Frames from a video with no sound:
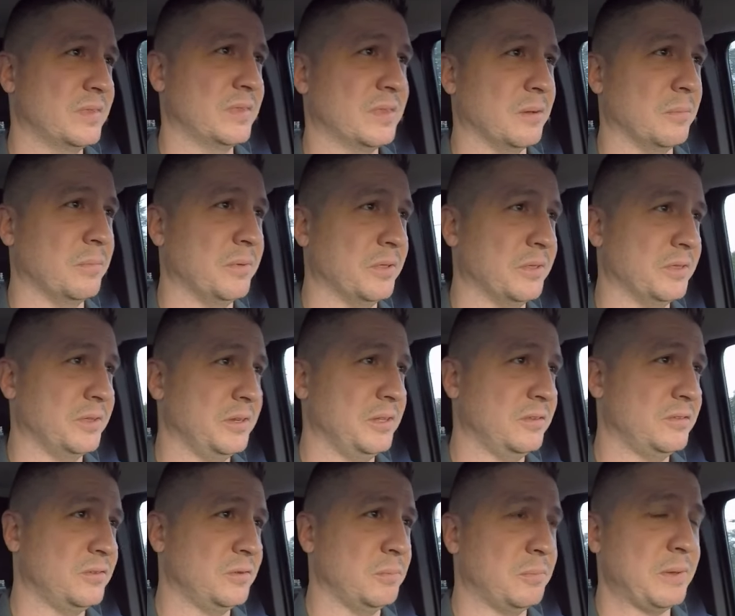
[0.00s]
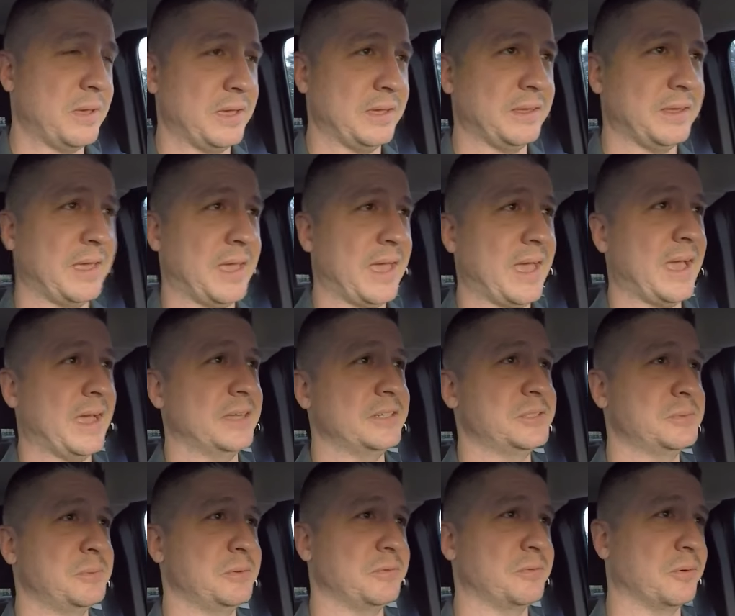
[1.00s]
ability to pay
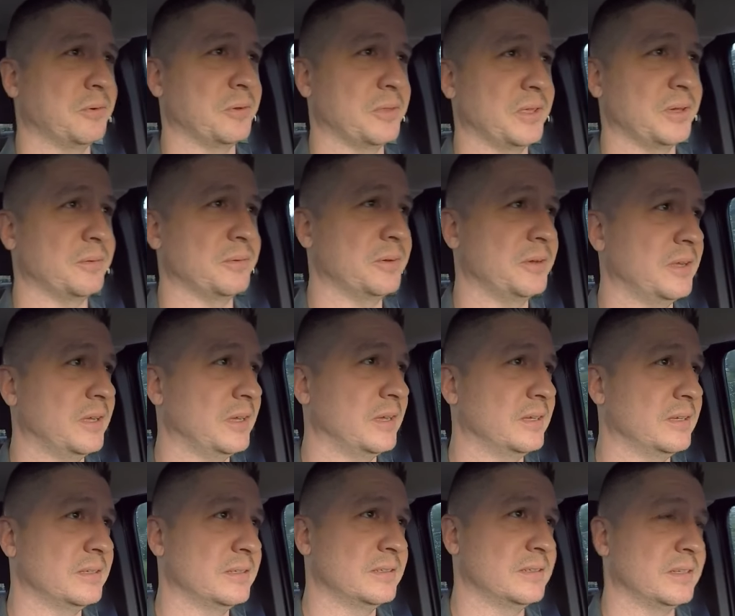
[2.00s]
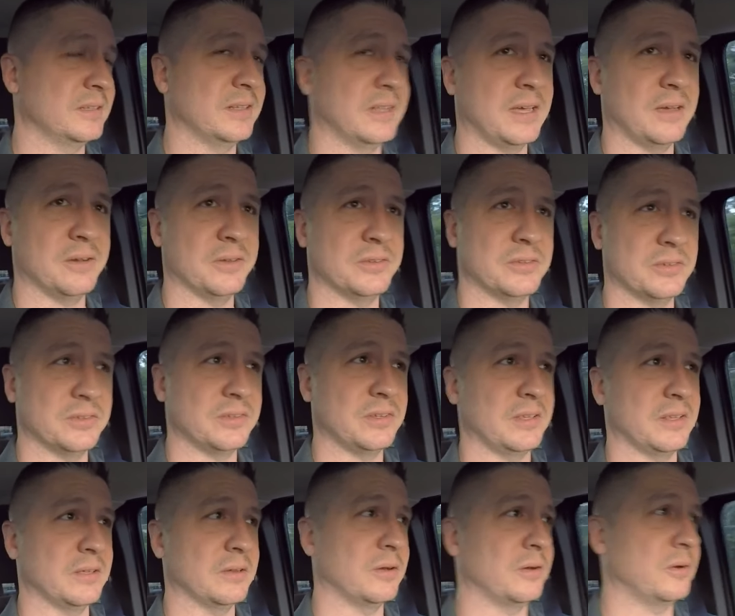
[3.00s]
cash before they would allow us to see
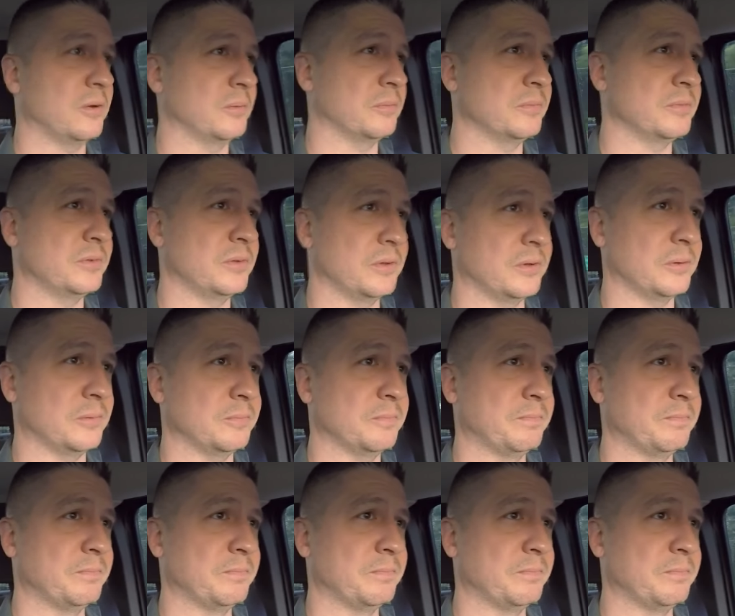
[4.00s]
the home. So